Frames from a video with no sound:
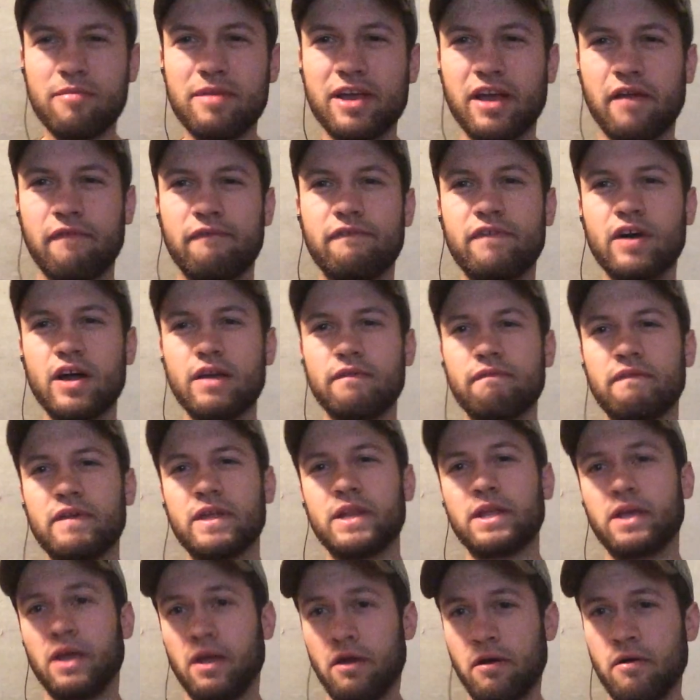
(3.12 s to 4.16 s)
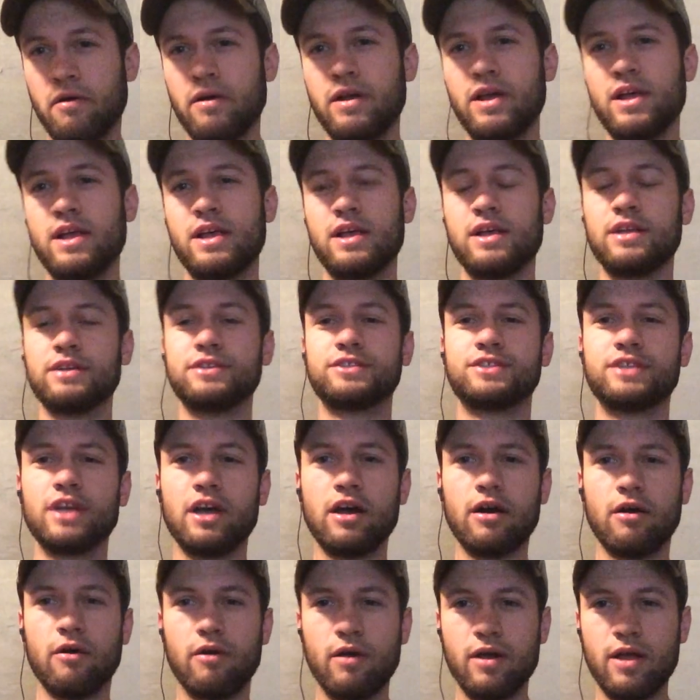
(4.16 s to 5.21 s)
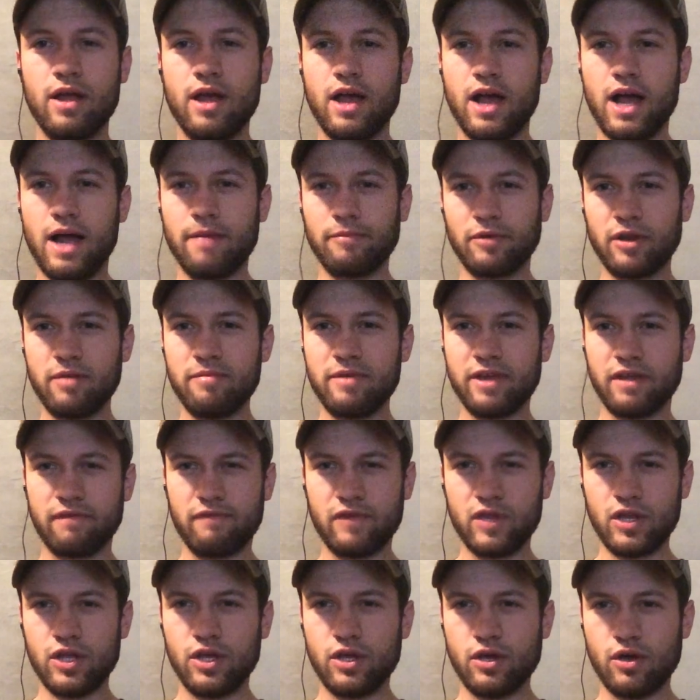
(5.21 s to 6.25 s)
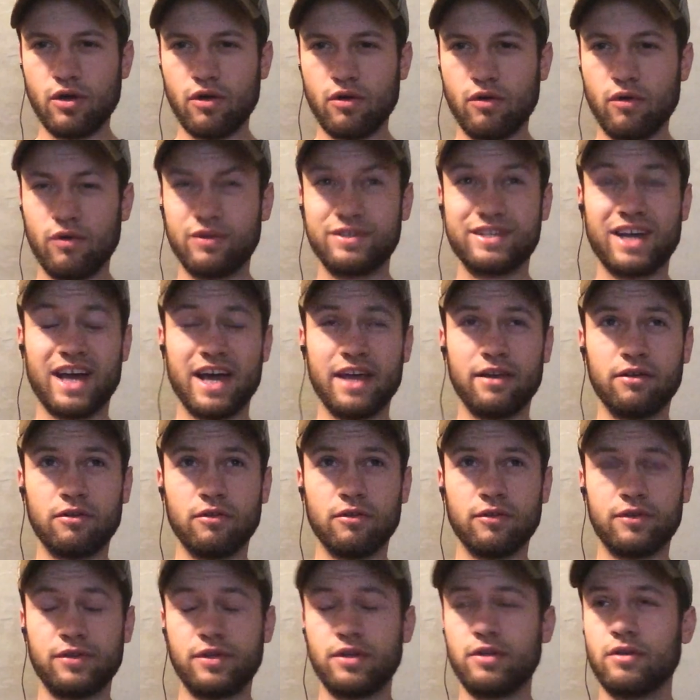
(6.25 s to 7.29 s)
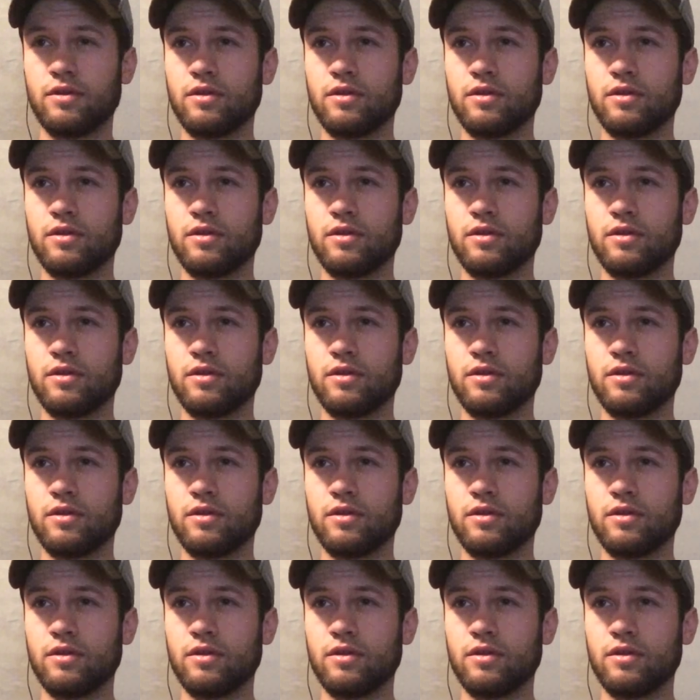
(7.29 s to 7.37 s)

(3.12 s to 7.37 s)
to make a fun video. So, I'm going to make a video titled,